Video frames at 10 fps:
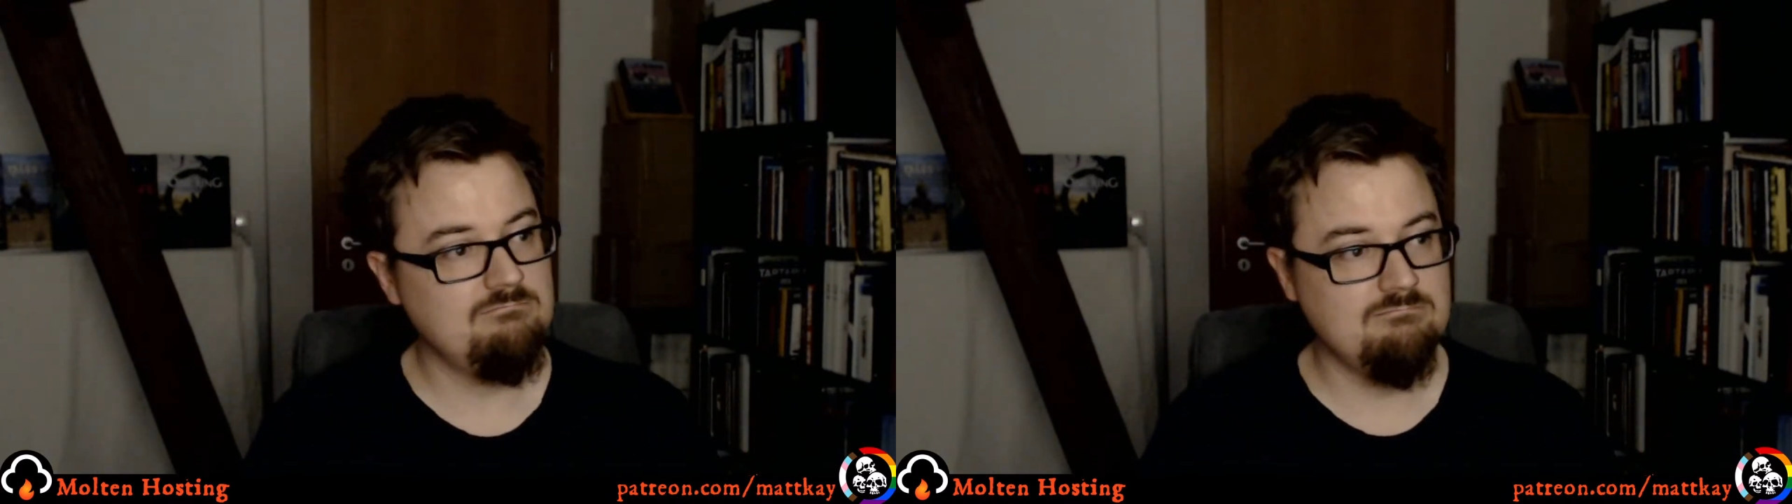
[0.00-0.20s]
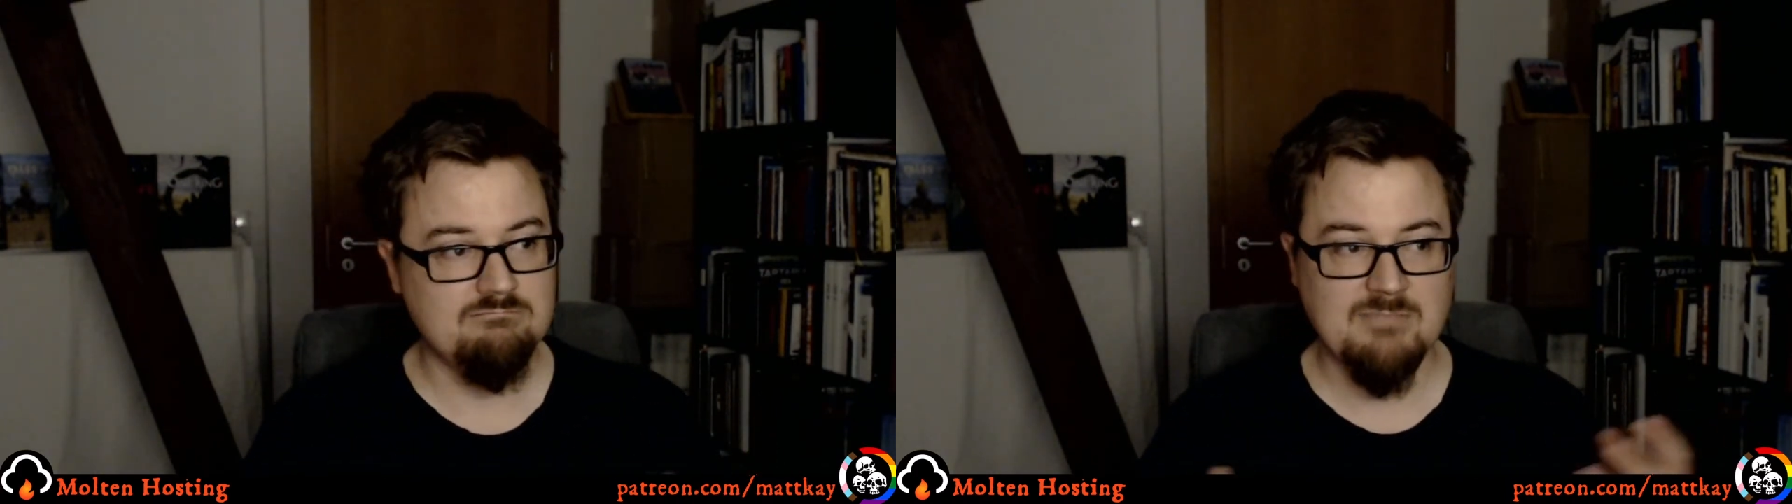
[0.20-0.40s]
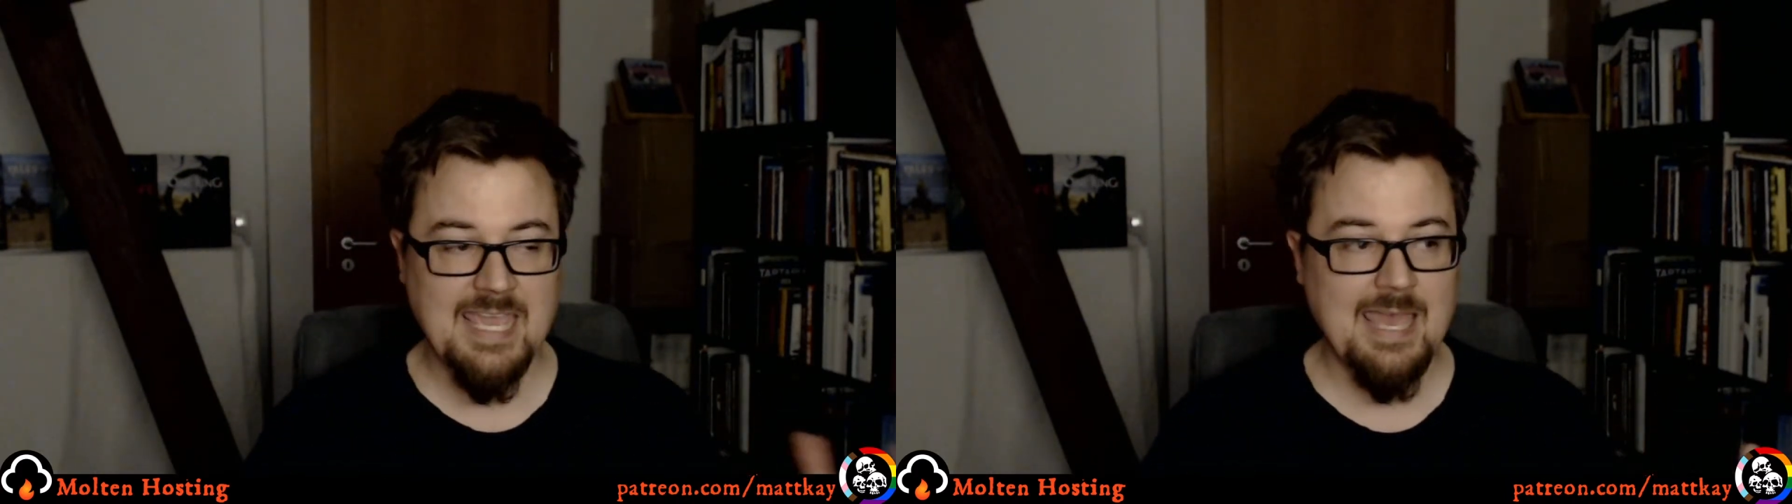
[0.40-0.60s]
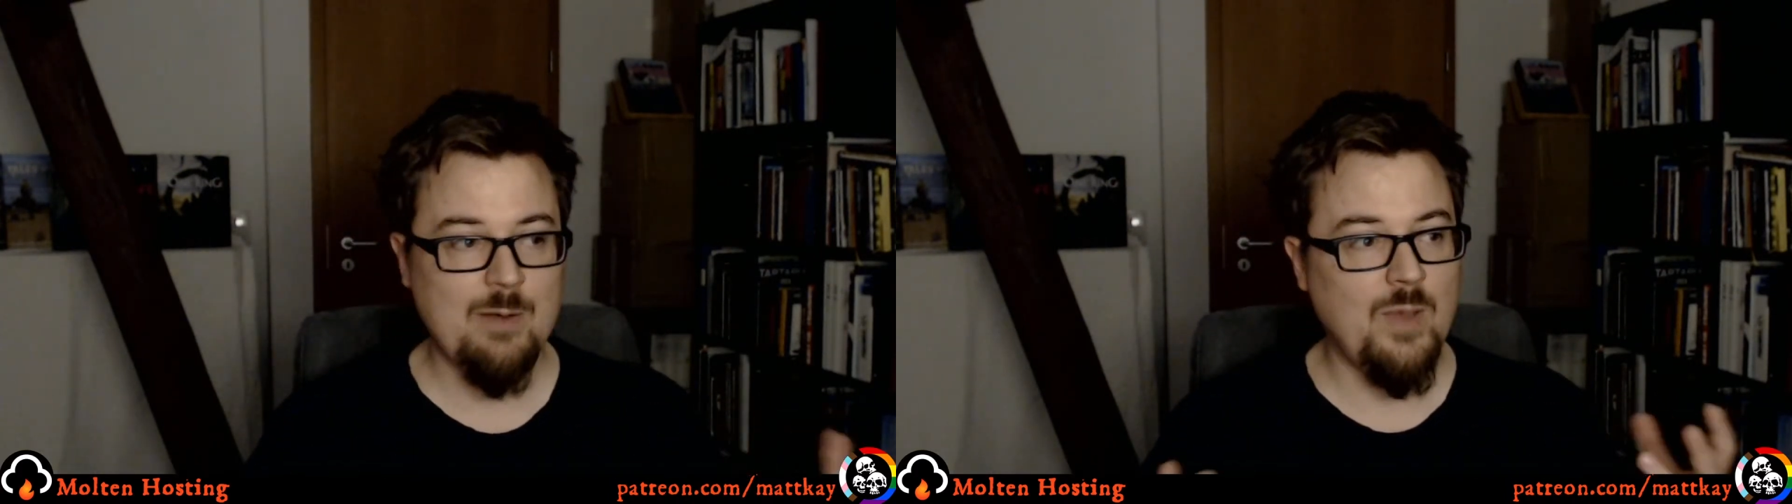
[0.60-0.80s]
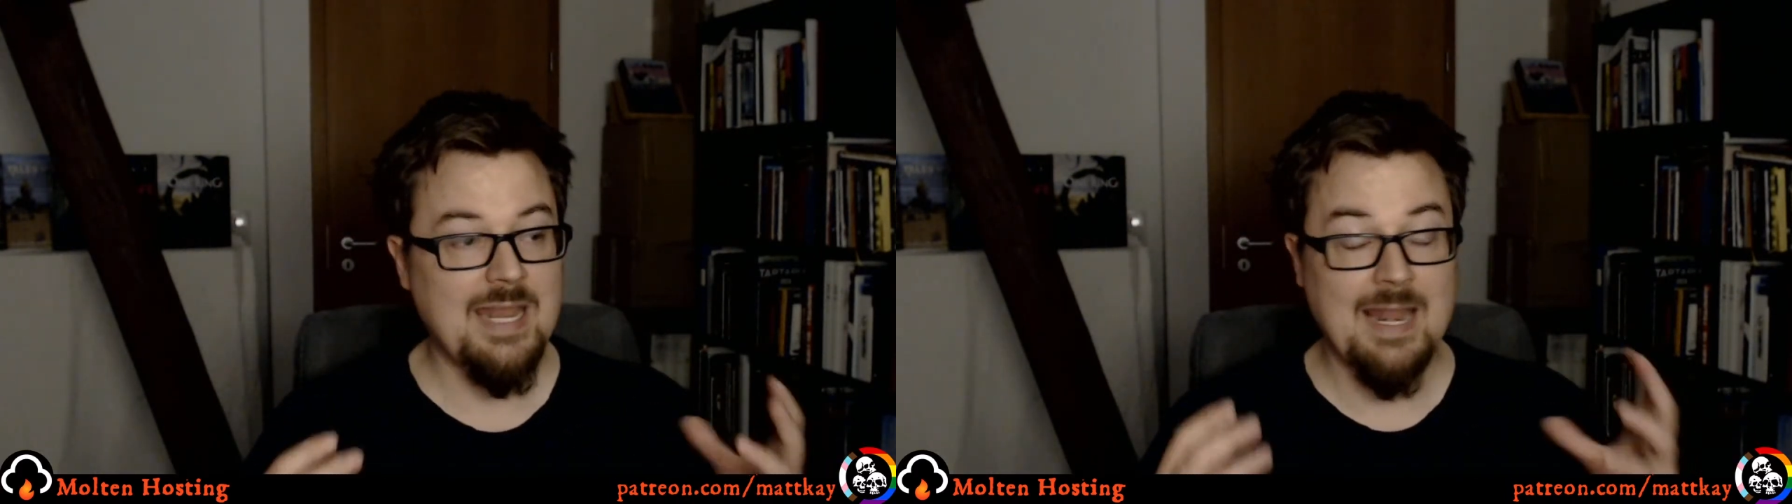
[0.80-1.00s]
can't
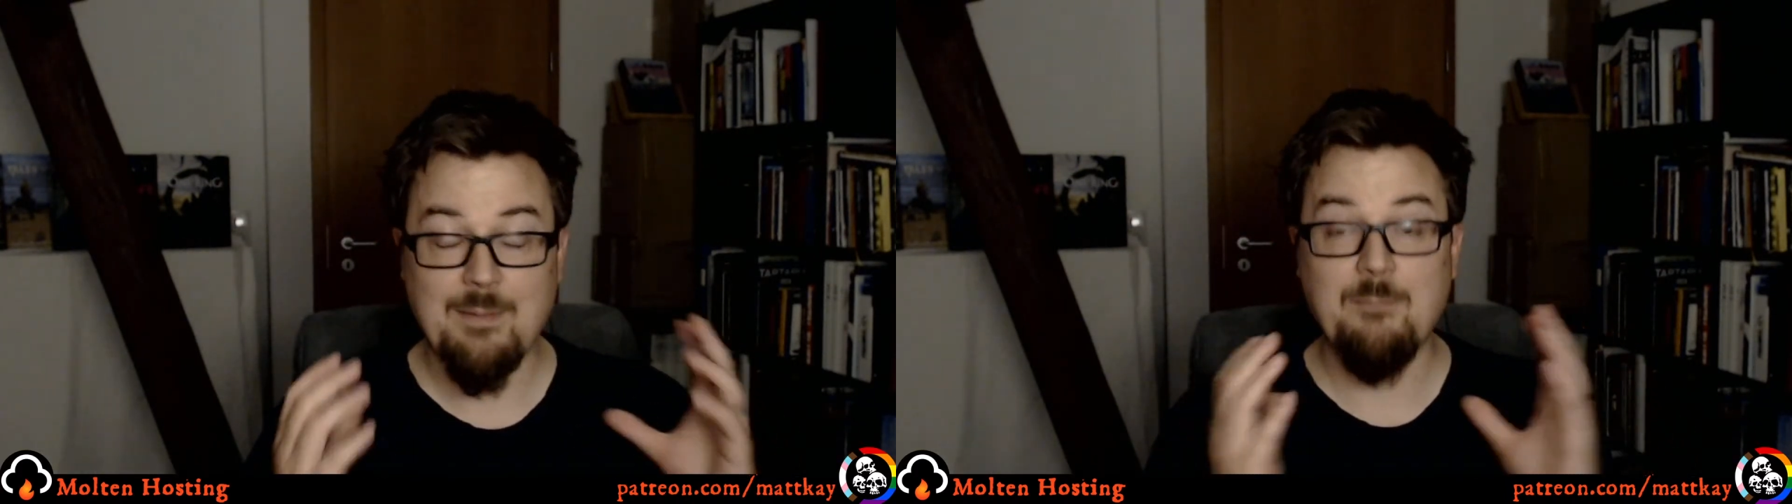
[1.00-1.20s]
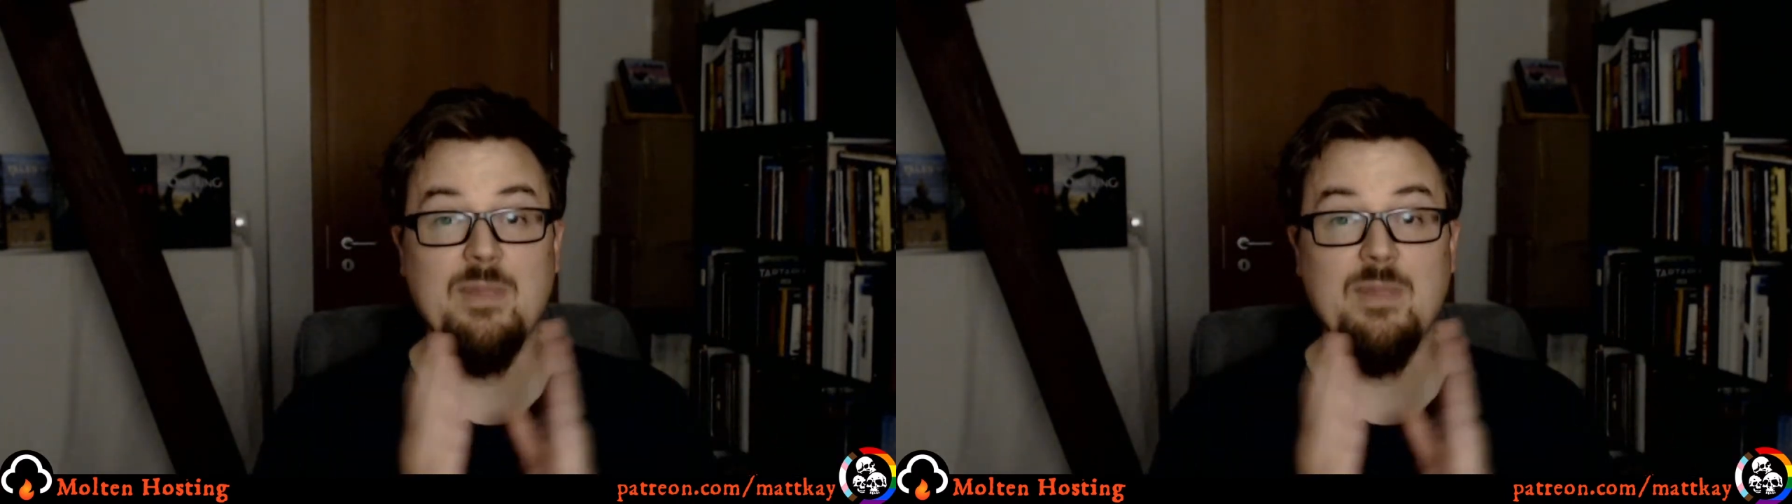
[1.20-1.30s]
wait. And I'm